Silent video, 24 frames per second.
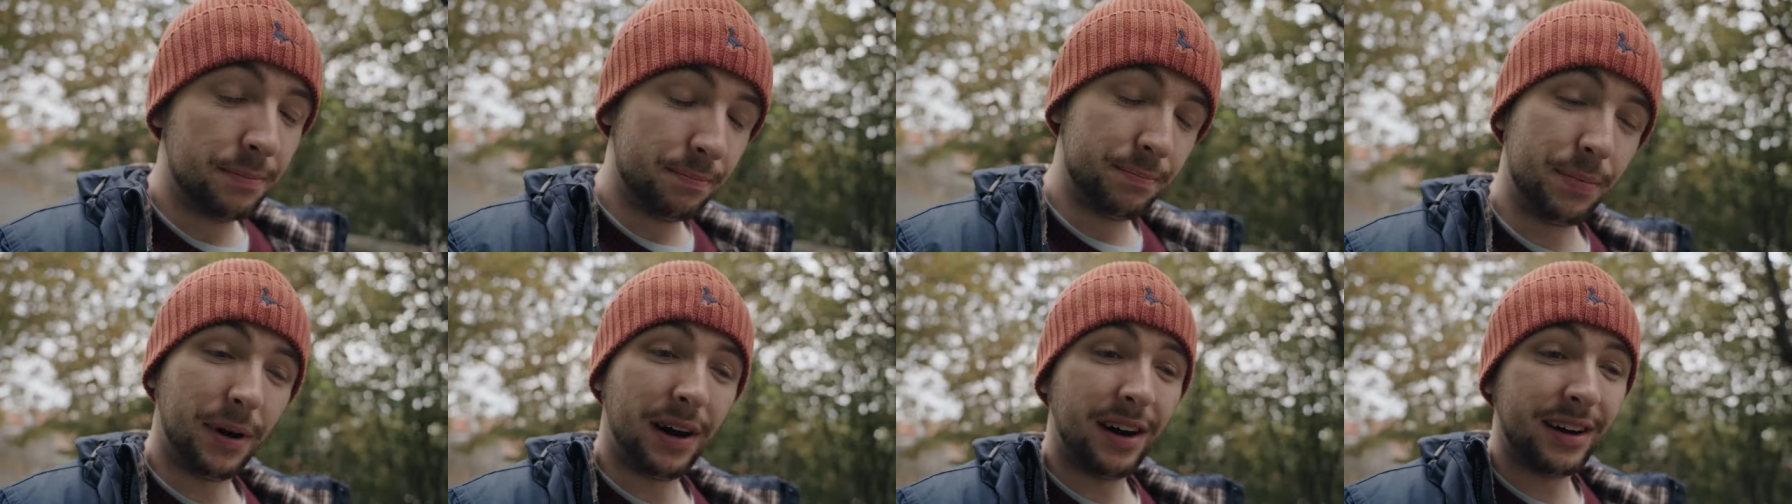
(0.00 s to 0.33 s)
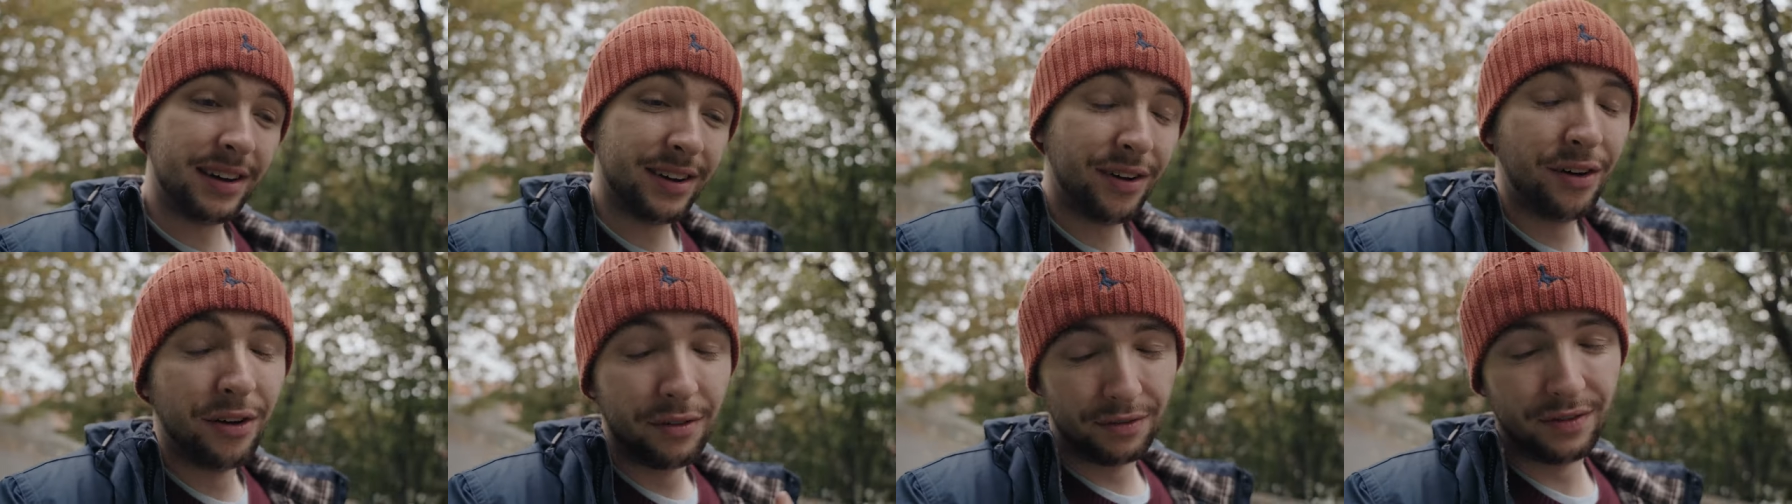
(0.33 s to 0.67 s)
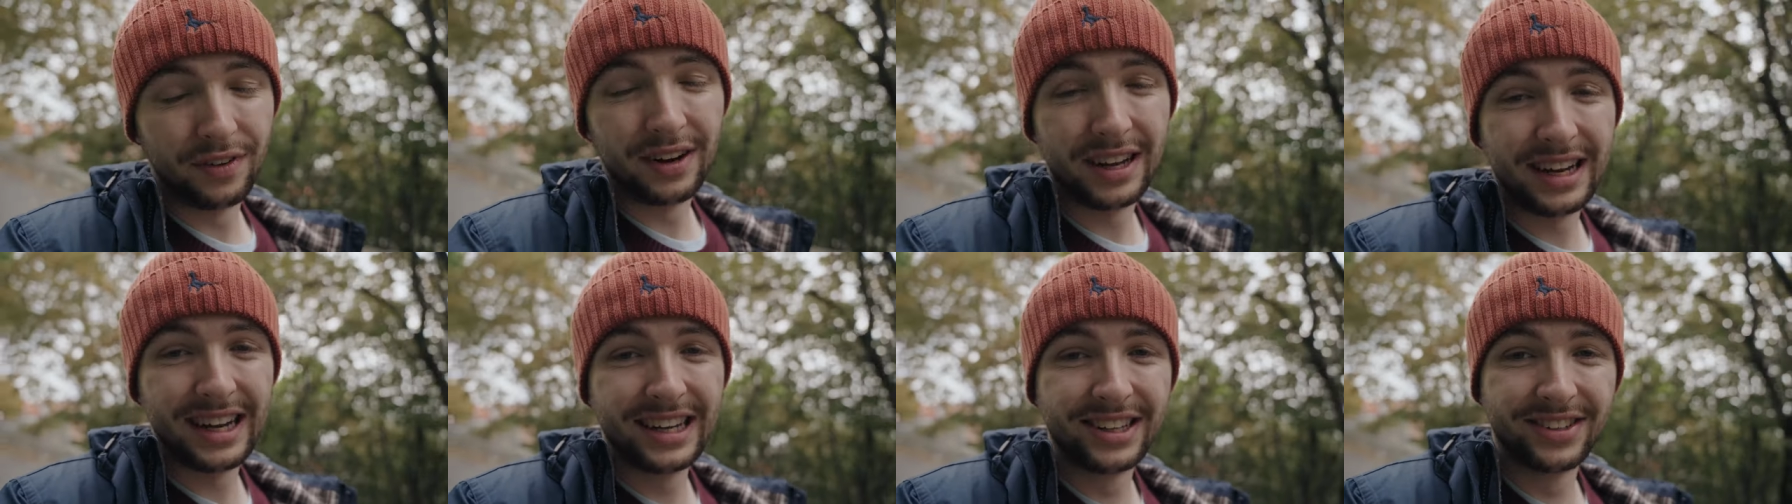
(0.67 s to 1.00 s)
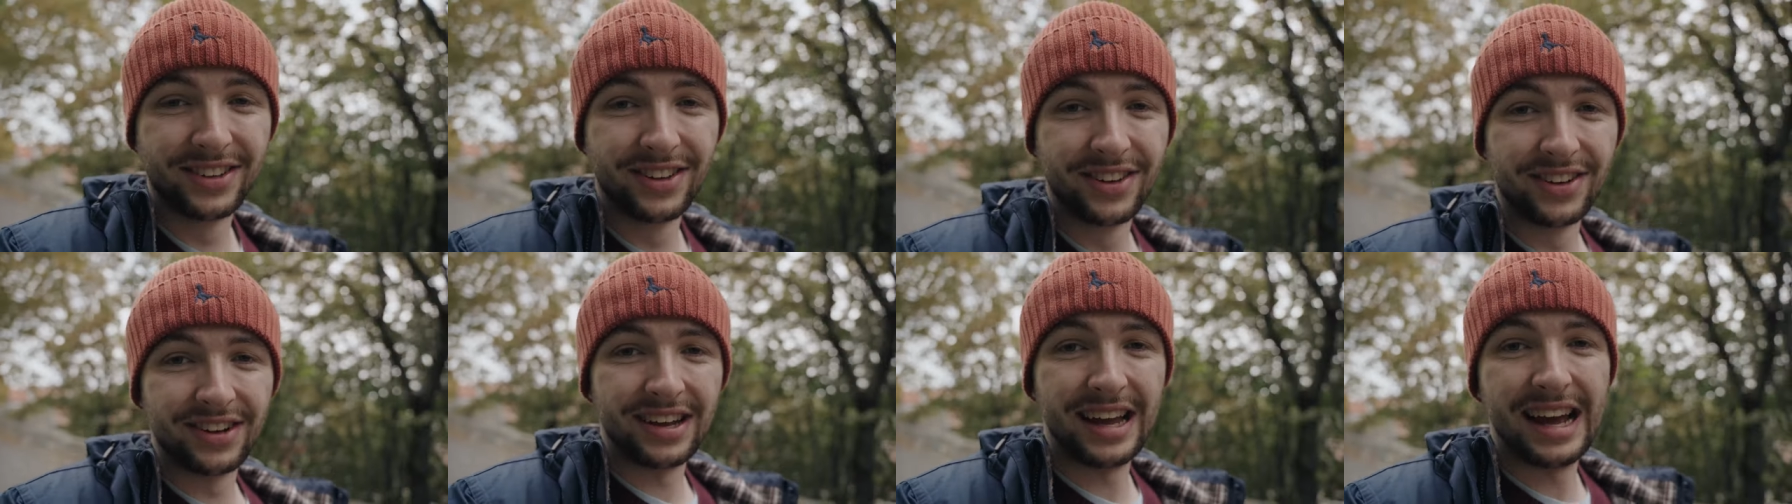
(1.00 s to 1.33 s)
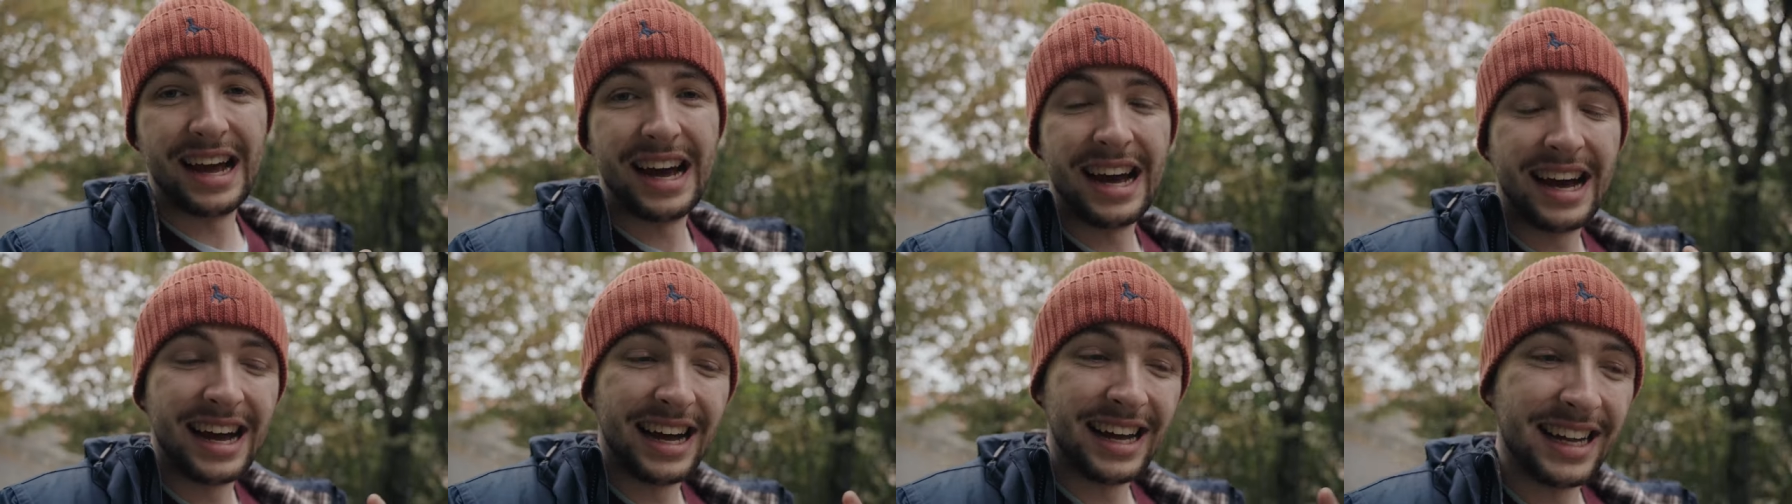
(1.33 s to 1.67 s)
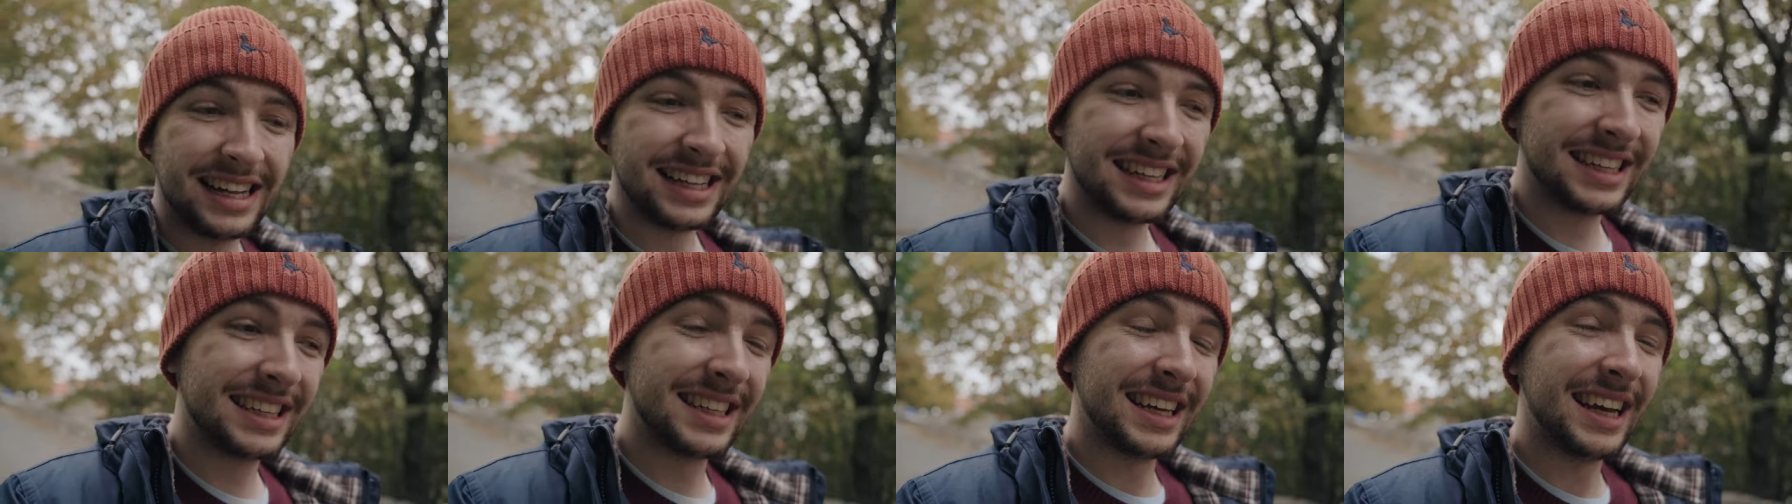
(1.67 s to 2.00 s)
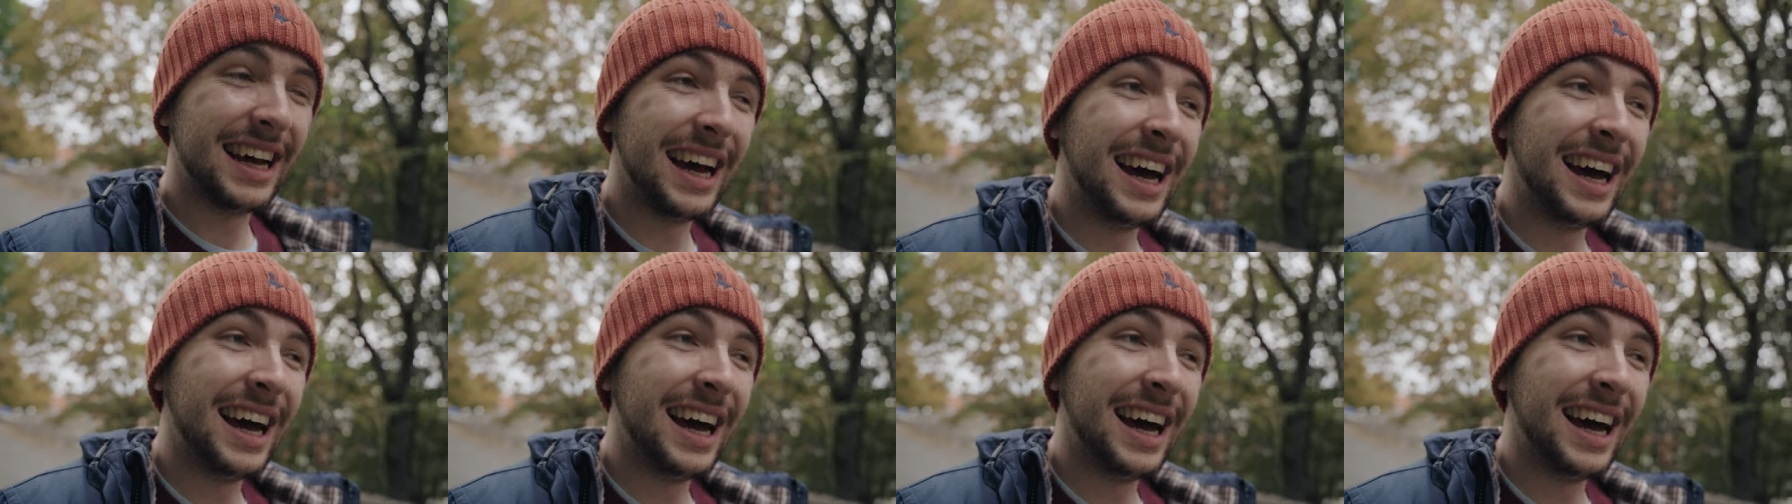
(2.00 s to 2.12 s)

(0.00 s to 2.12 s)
but hopefully I do, and